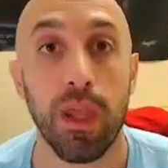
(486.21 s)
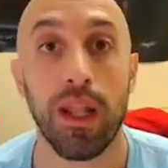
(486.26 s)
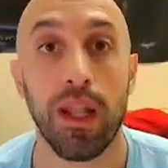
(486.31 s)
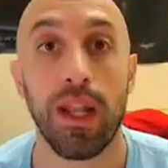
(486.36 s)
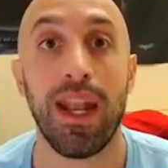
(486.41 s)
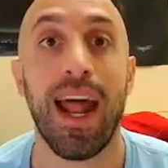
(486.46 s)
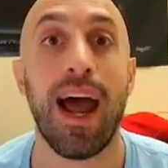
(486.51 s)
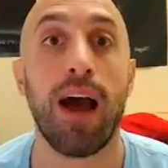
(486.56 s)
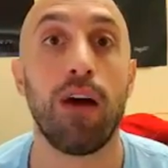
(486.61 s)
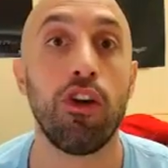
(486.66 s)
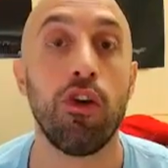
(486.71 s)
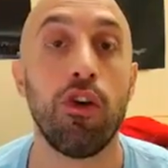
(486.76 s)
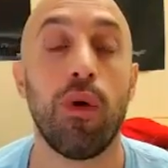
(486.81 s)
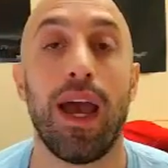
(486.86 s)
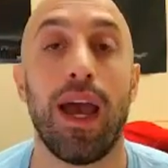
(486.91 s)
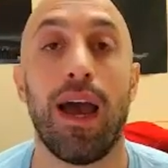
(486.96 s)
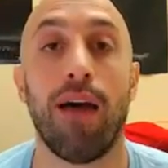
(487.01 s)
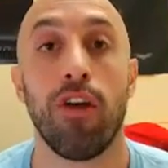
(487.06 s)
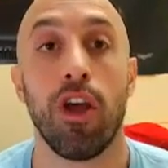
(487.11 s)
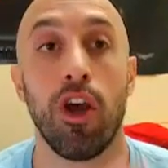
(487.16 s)
Now you
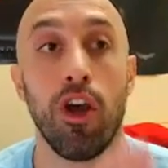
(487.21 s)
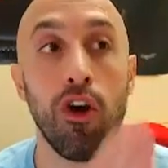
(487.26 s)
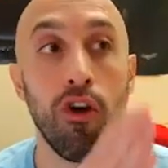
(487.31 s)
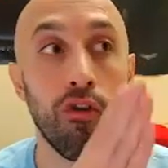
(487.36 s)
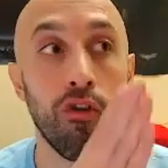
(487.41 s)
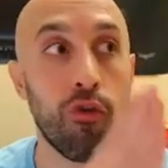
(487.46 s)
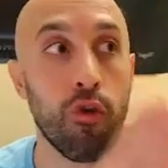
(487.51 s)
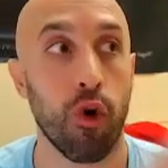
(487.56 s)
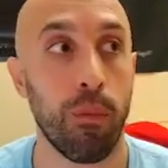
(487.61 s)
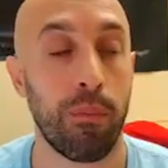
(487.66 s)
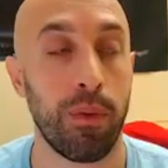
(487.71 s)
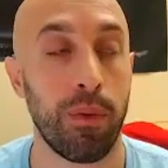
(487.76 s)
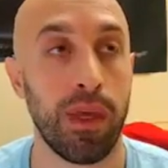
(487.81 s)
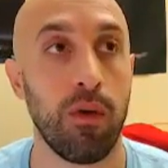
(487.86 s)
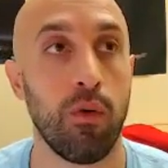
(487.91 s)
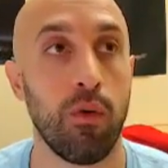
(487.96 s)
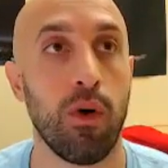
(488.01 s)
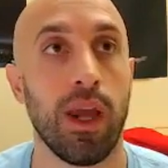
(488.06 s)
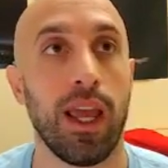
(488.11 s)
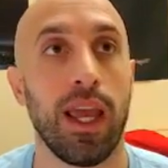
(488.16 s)
have four
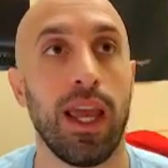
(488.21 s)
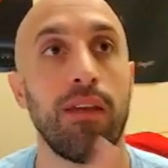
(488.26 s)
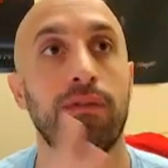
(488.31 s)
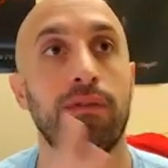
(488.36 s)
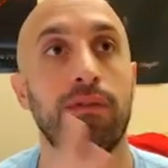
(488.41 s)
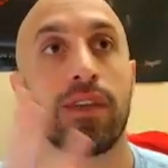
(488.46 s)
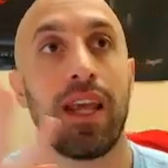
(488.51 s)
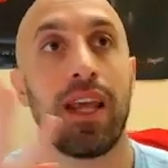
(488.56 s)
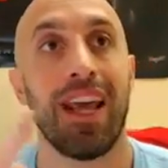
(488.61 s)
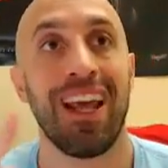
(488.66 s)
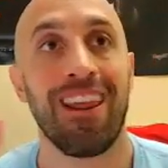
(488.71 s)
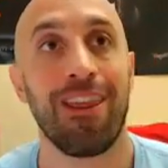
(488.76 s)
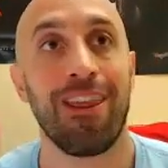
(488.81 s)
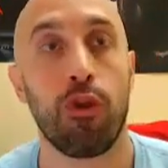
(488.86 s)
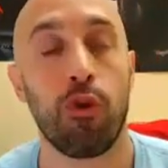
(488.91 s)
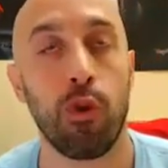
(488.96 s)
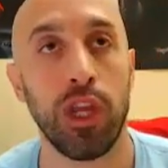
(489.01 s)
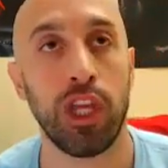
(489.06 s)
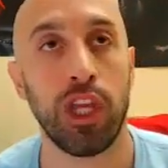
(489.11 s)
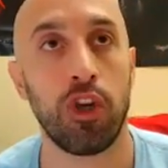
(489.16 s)
P waves,
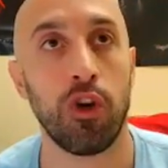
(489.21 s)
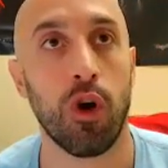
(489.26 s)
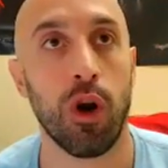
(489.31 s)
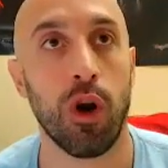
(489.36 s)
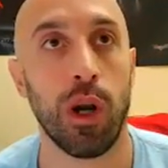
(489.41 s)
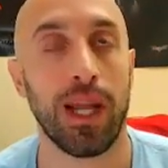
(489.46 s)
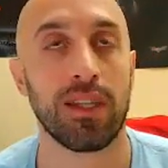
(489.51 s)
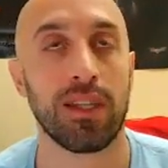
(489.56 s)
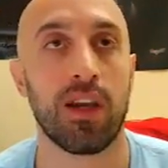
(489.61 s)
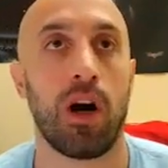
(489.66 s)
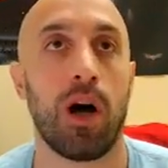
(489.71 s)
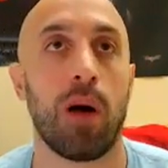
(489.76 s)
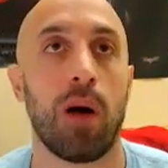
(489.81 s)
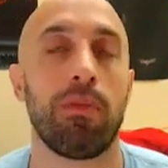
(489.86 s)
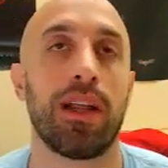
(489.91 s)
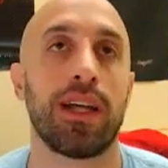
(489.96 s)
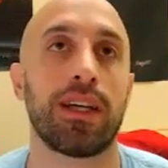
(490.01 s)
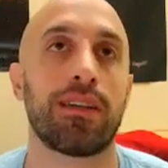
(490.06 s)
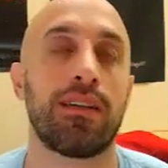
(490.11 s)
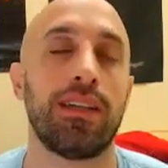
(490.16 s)
three QRS
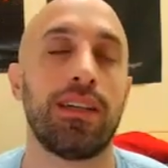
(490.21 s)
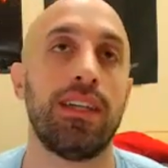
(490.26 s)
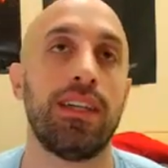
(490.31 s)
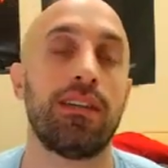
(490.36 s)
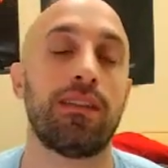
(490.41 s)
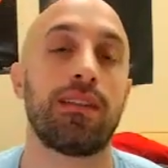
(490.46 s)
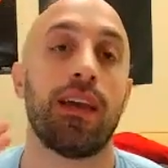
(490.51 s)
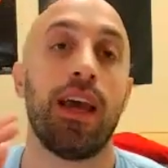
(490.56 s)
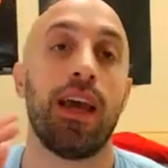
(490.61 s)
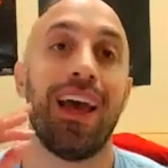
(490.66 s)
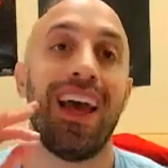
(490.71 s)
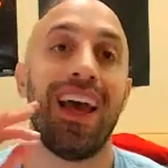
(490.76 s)
complexes.